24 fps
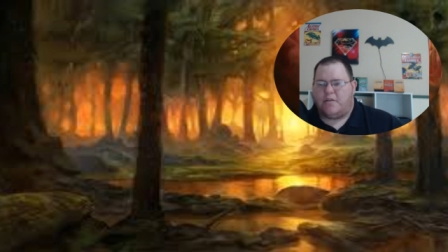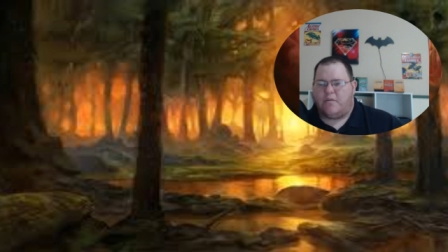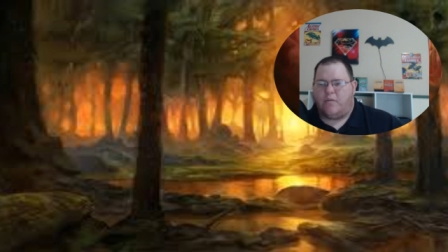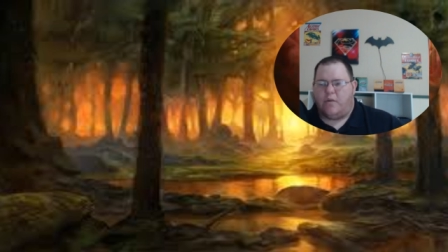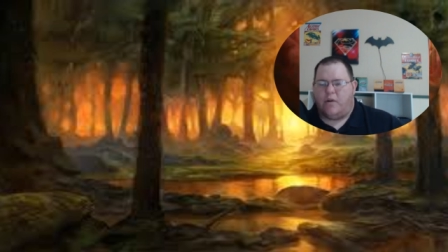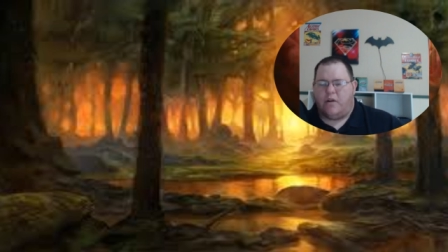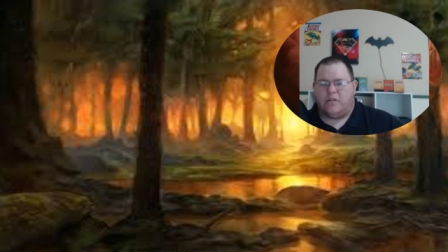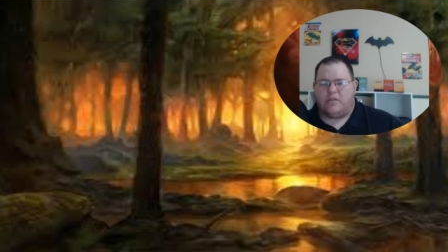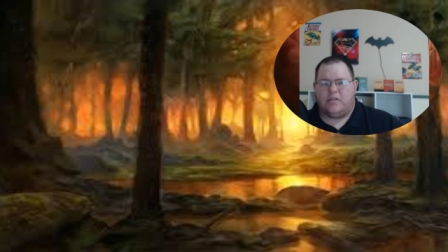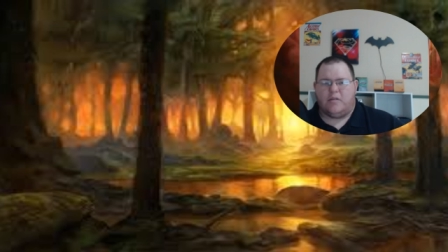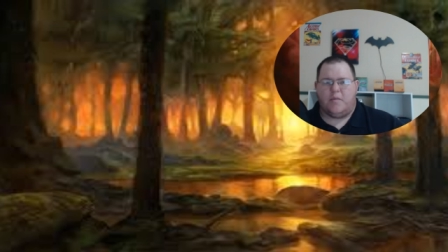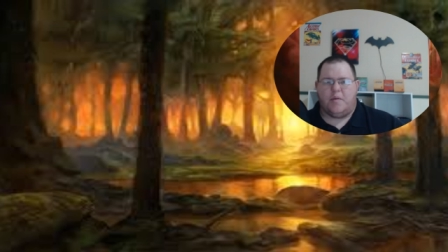We'll
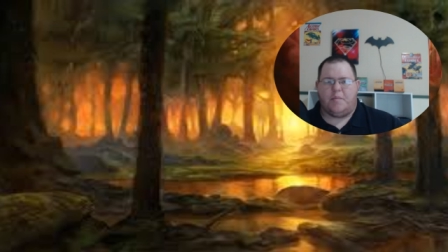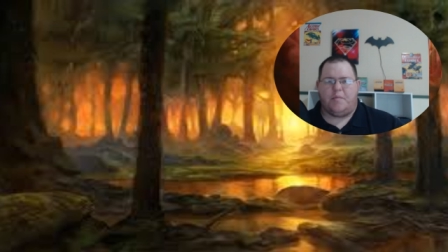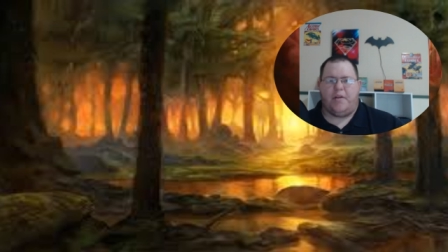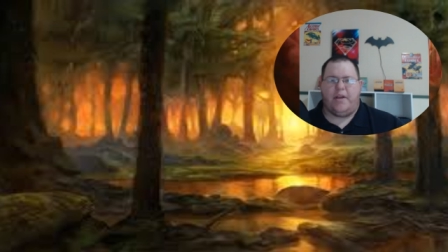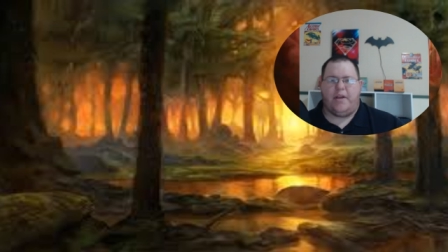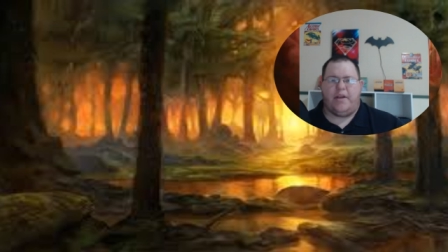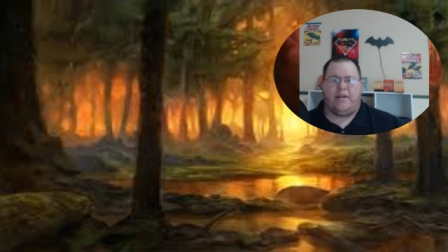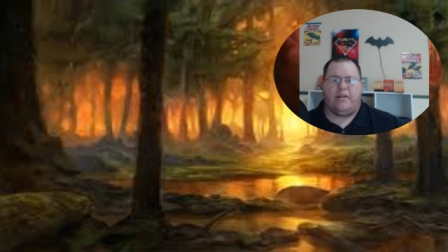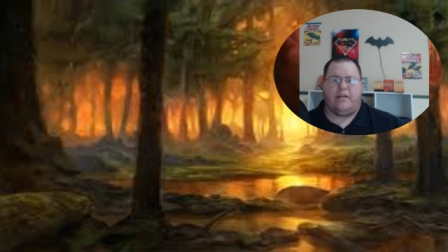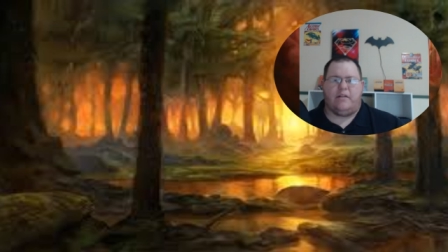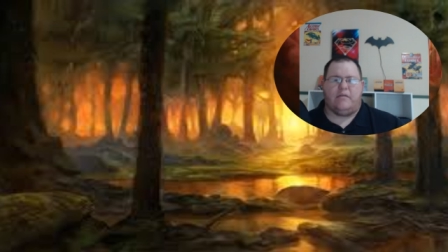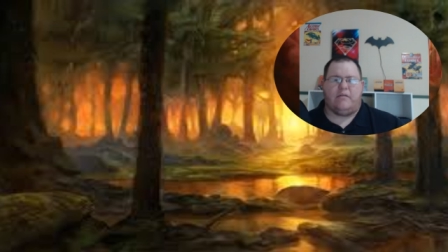also be
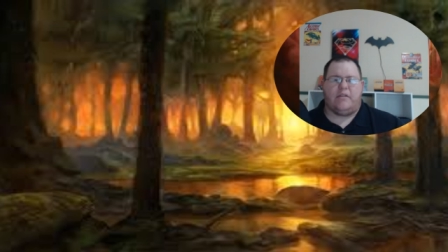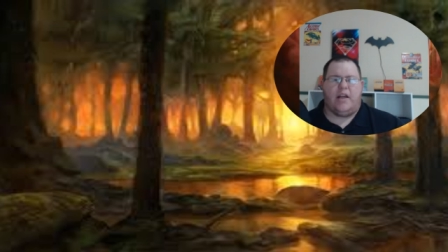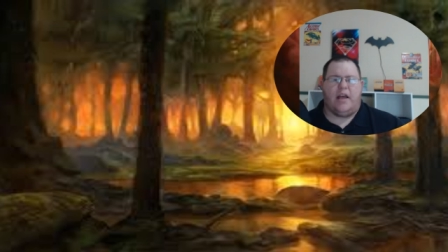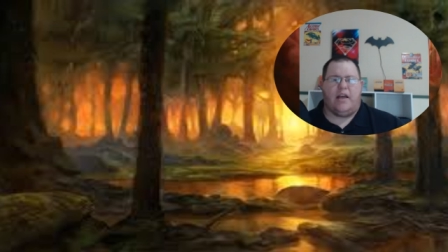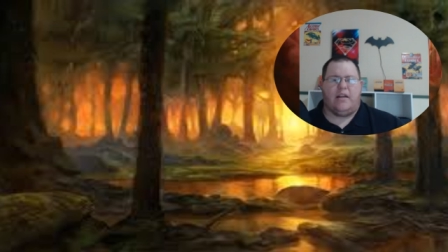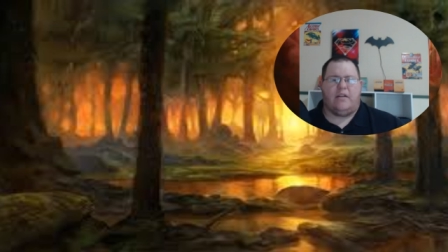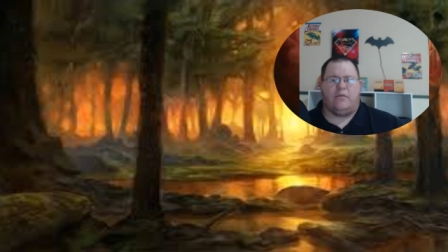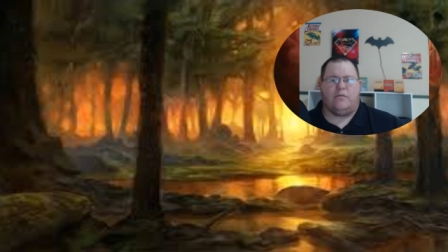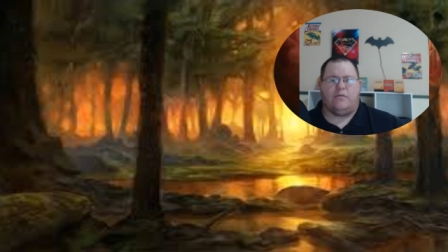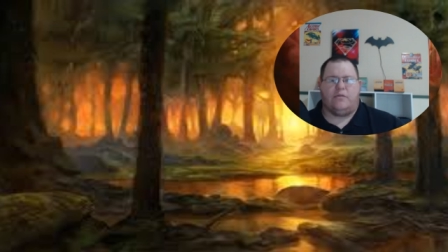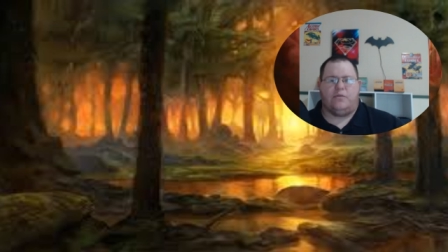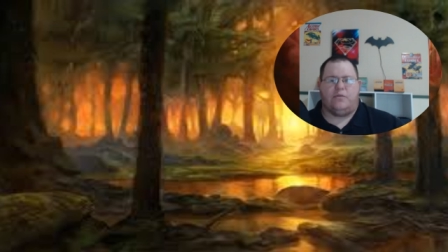playing it online
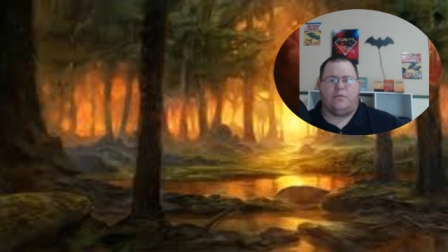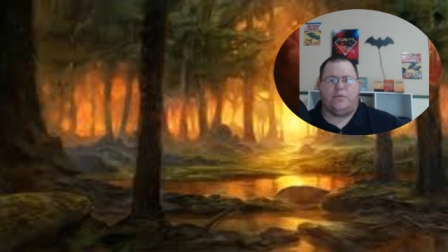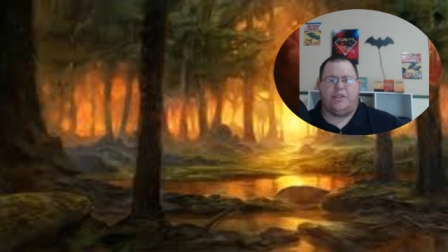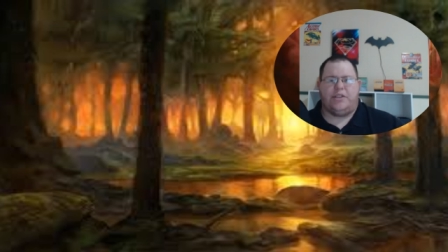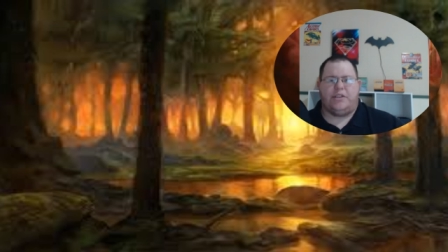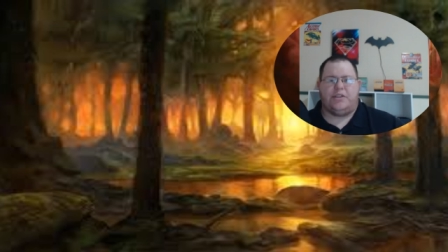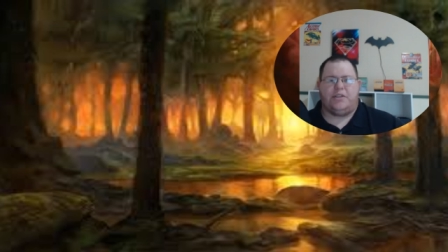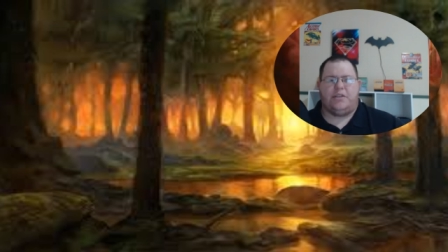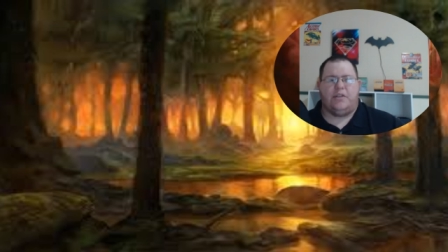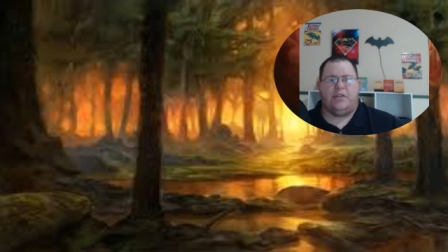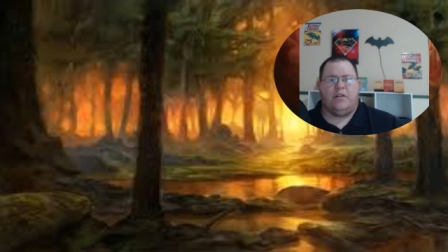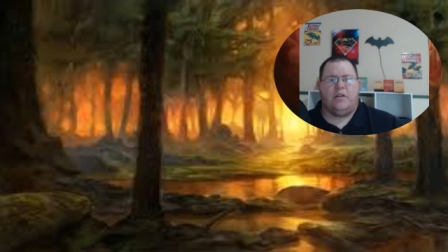on
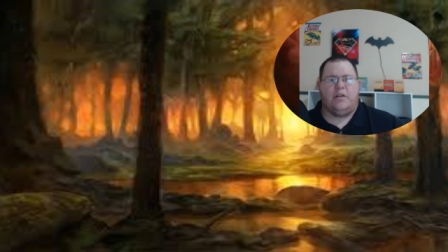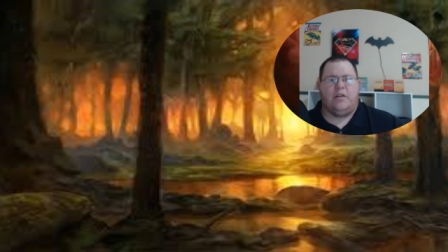Twitch